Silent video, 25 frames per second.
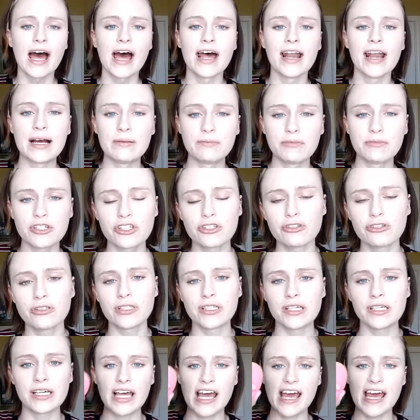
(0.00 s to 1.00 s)
And I'm just
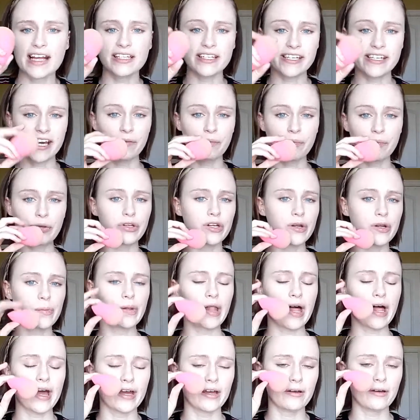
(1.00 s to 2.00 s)
using a damp
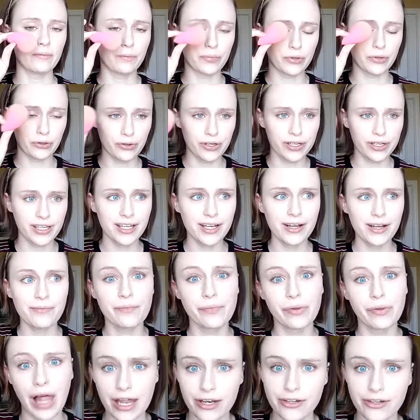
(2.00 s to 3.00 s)
beauty
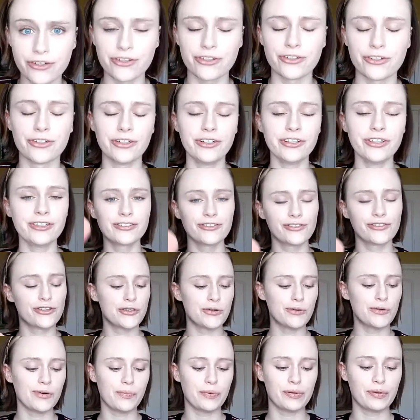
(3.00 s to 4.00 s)
blender
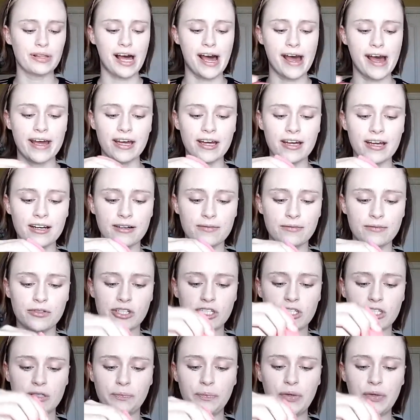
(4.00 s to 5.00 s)
to apply it. I'm
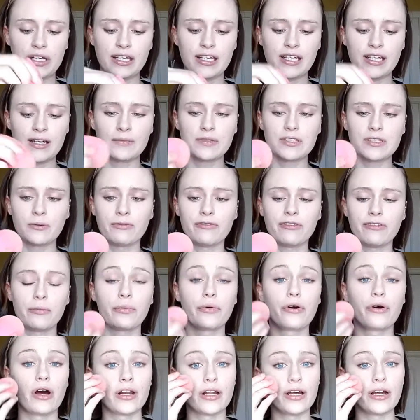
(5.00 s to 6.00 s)
just picking up some of the
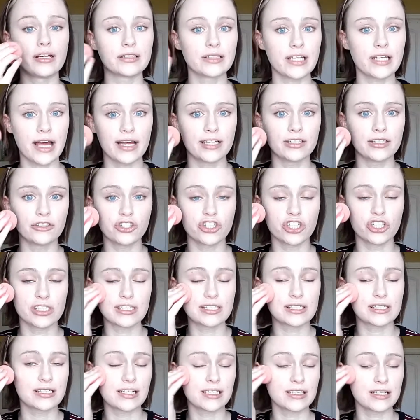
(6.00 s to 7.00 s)
product and
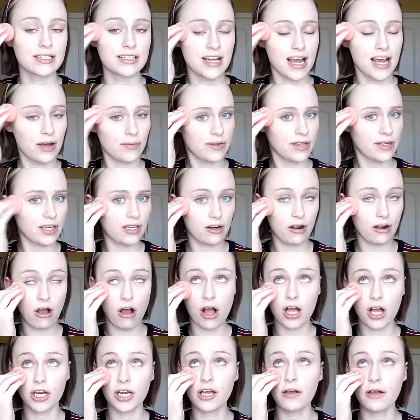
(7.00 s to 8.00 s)
just dabbing it
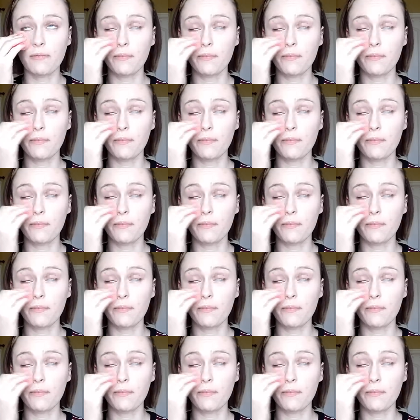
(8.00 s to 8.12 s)
on